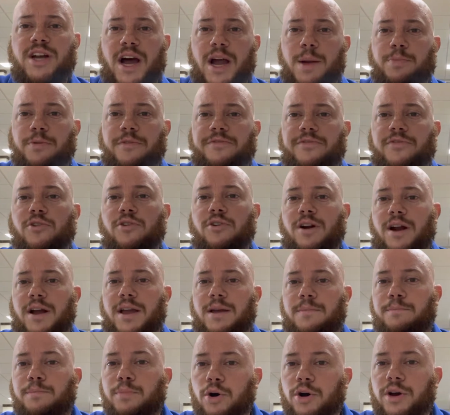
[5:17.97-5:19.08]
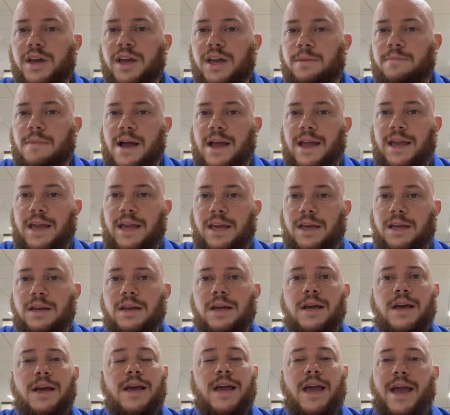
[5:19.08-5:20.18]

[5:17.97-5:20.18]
I prefer a book in my hand,